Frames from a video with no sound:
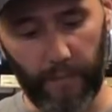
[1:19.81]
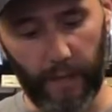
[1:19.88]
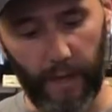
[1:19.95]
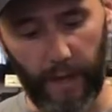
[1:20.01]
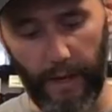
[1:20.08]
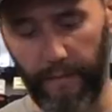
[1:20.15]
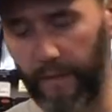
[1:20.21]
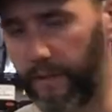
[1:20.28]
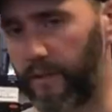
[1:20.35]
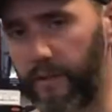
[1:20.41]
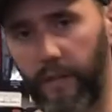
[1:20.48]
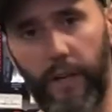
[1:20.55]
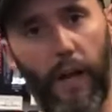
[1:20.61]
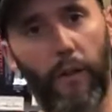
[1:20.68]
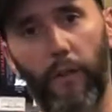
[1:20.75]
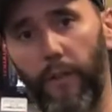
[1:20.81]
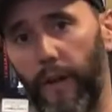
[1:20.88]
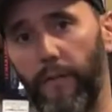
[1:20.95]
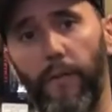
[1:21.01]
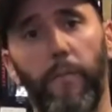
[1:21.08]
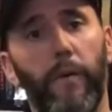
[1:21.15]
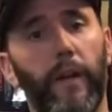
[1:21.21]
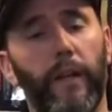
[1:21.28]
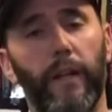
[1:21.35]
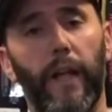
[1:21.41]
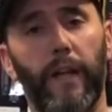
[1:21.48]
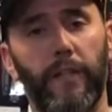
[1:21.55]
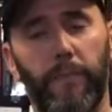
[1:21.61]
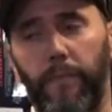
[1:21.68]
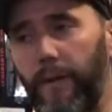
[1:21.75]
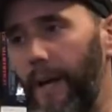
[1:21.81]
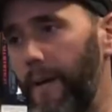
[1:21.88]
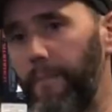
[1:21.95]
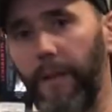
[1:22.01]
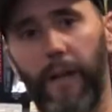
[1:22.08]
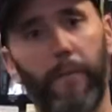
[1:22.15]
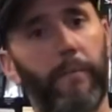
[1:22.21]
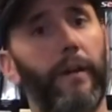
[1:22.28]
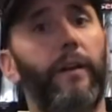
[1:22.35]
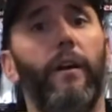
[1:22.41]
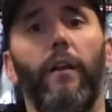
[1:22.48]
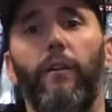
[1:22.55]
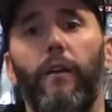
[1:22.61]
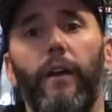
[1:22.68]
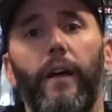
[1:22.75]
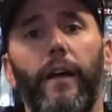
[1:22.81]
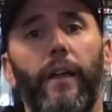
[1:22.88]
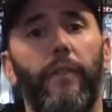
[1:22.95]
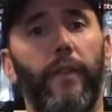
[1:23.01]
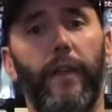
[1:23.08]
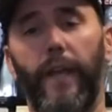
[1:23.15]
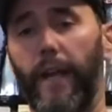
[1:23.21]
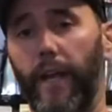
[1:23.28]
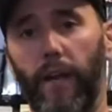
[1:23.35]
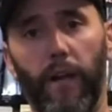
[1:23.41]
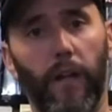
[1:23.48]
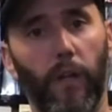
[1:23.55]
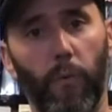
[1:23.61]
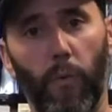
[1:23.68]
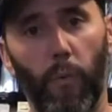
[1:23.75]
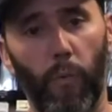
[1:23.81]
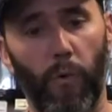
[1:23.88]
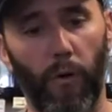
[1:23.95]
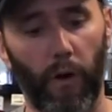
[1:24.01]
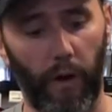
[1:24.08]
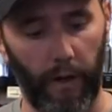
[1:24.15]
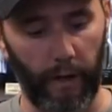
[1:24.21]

And this is the color that everybody likes, but I'm not a big color guy. I think any color will work.